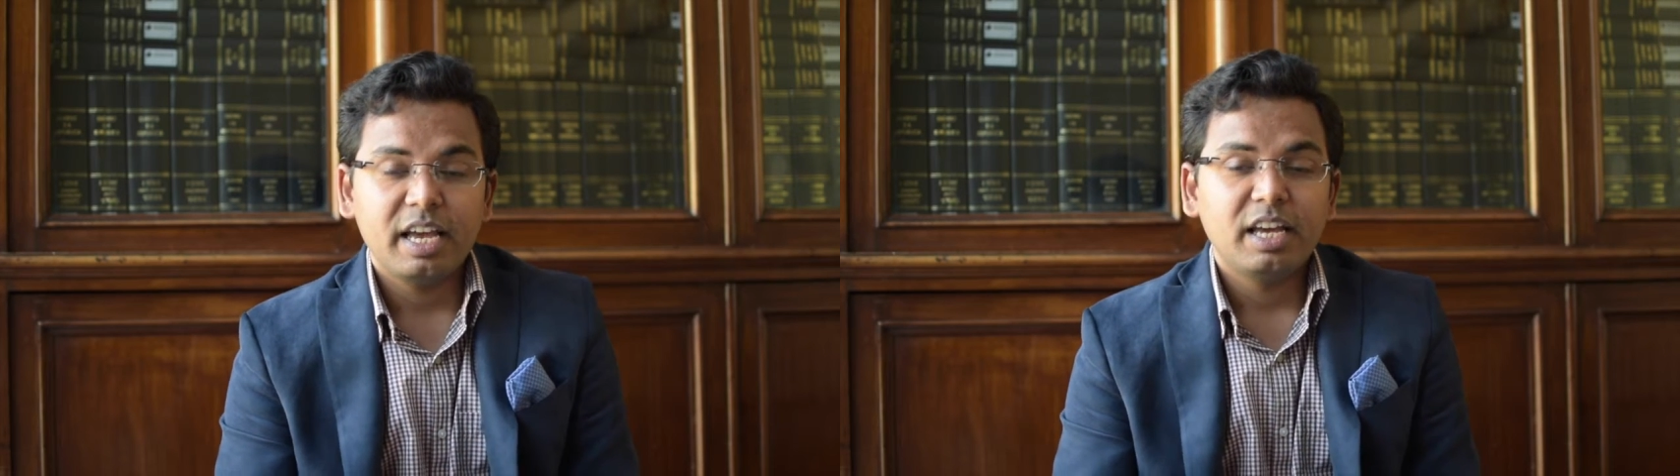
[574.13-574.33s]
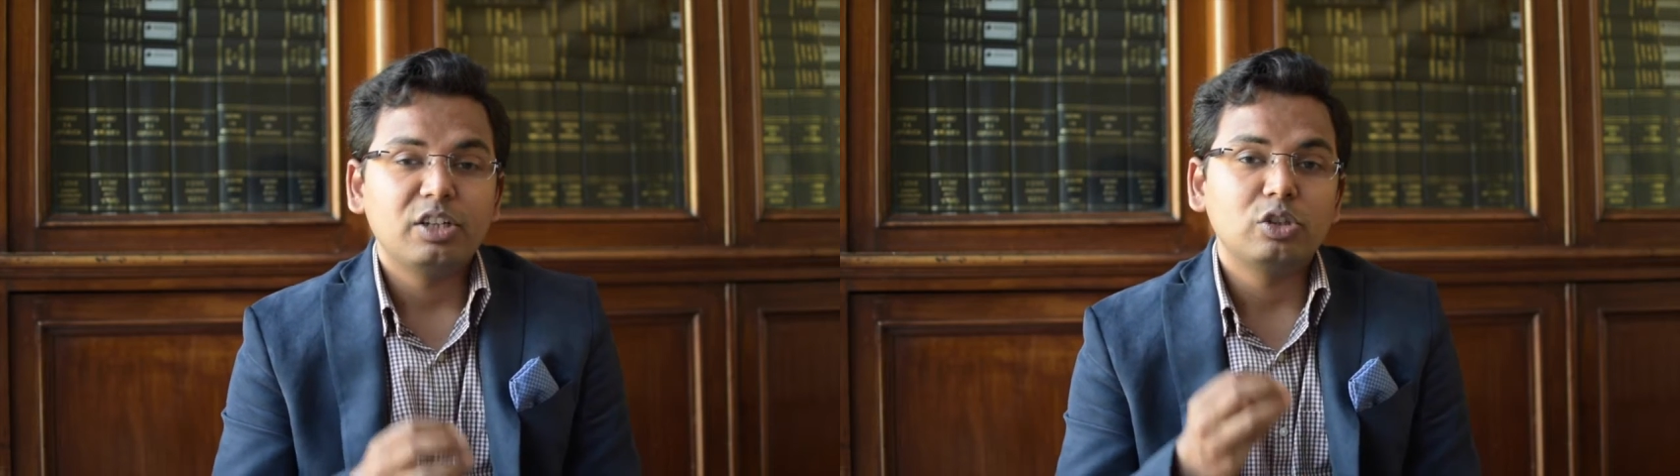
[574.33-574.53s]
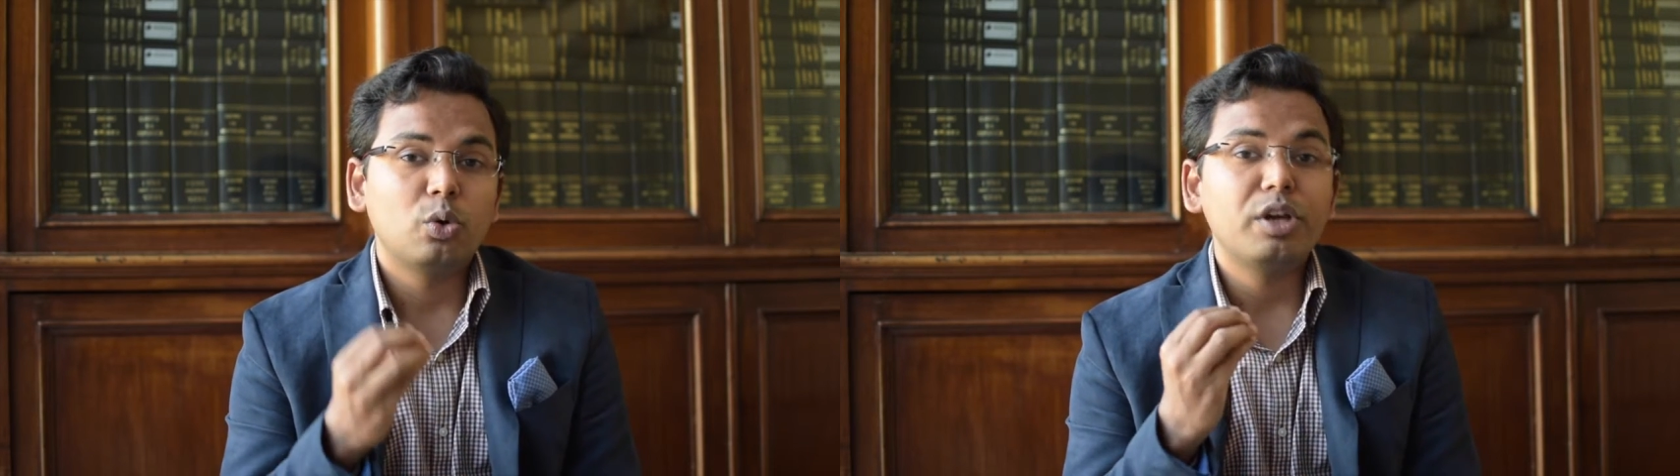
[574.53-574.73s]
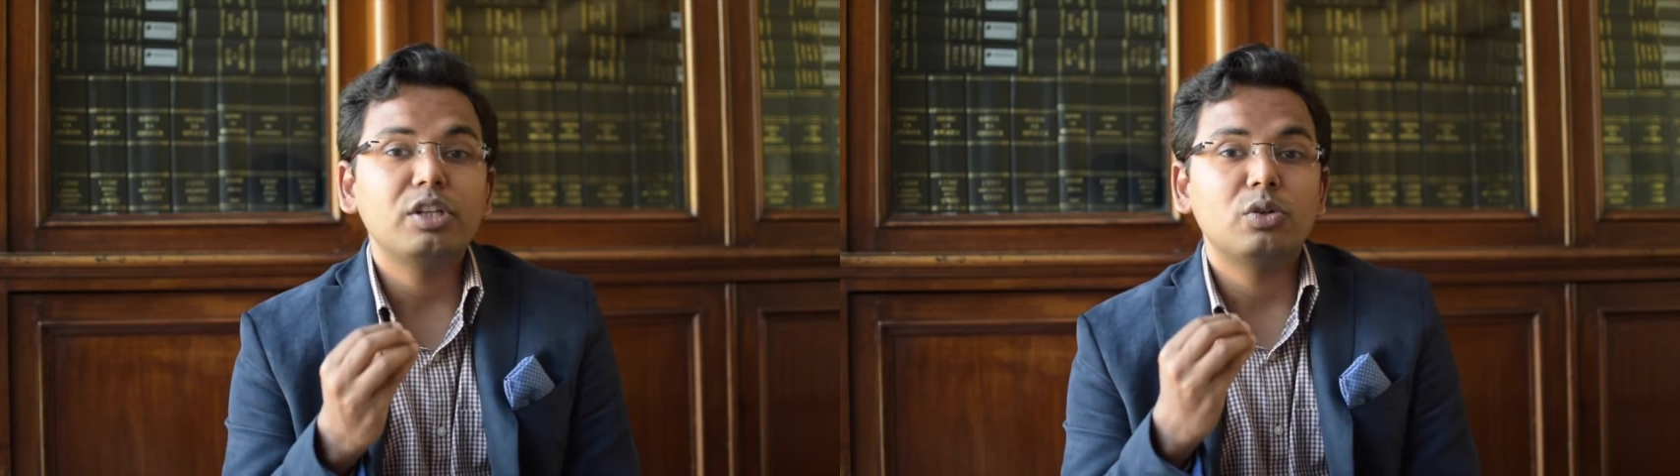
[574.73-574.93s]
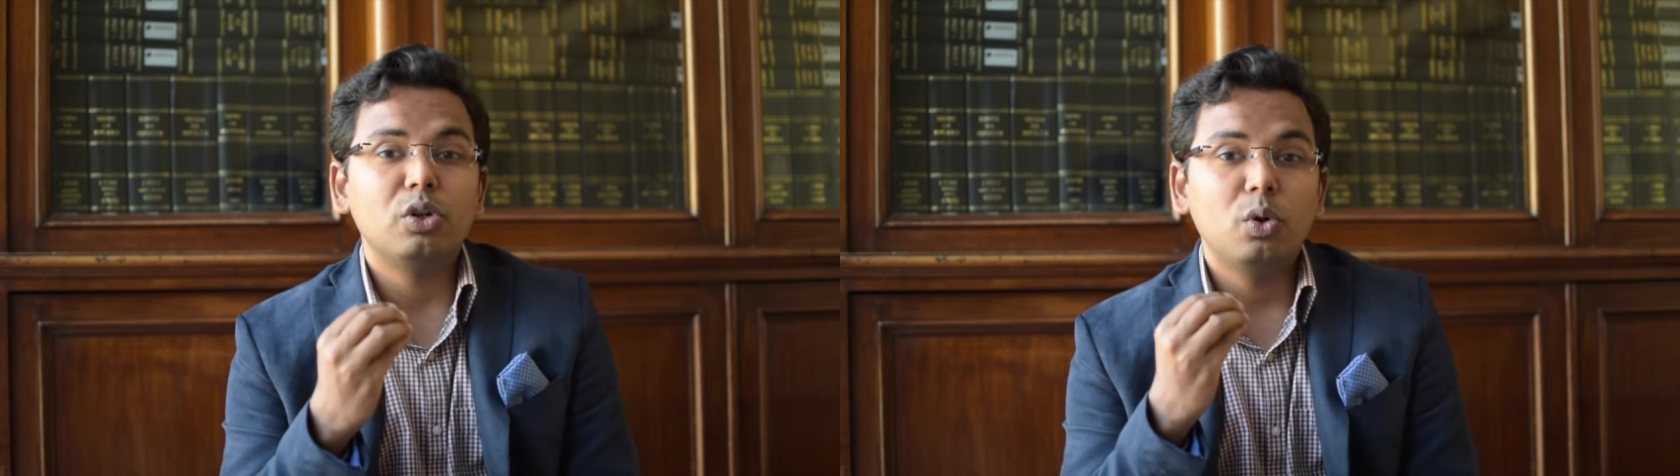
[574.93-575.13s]
is going
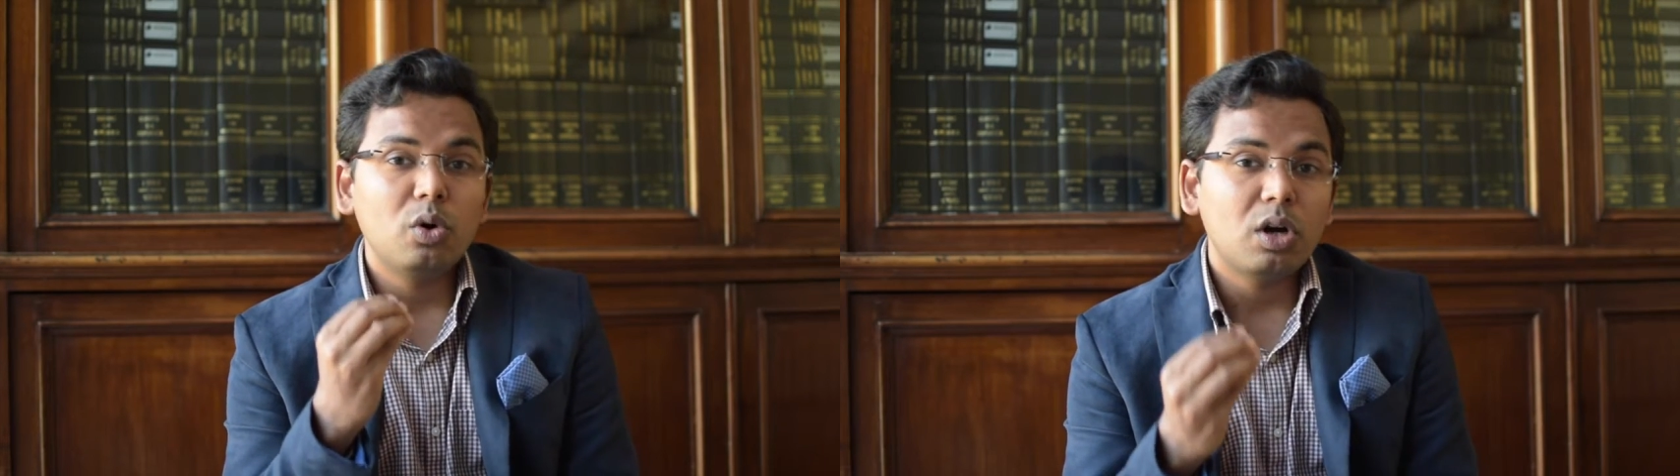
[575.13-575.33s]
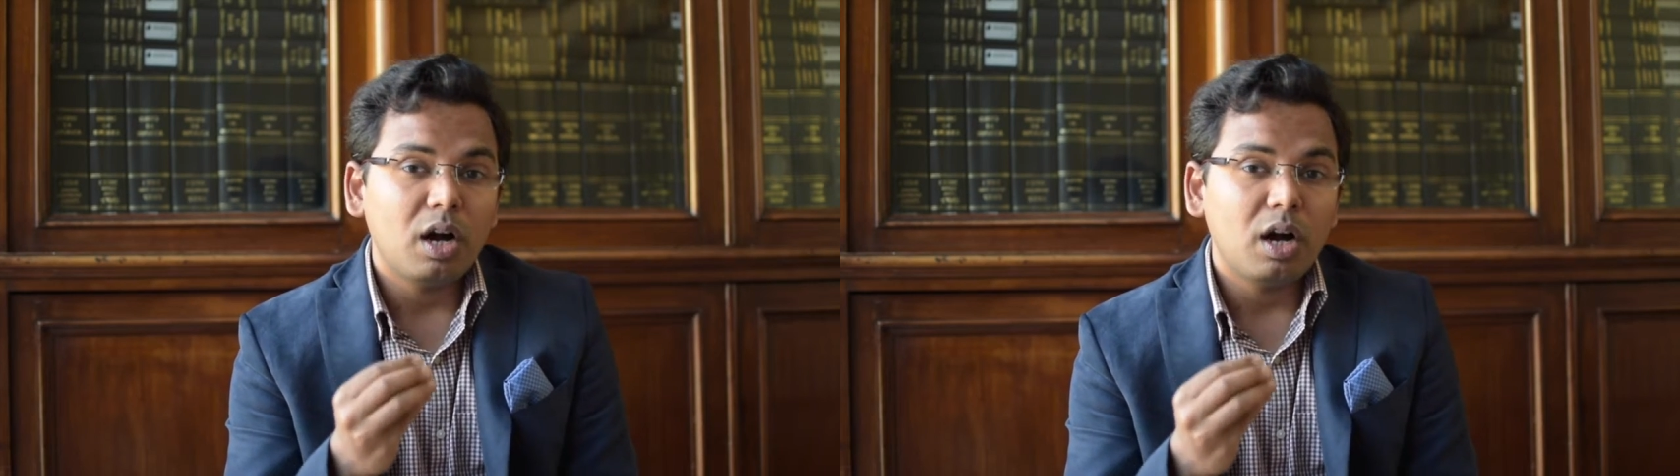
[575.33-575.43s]
to look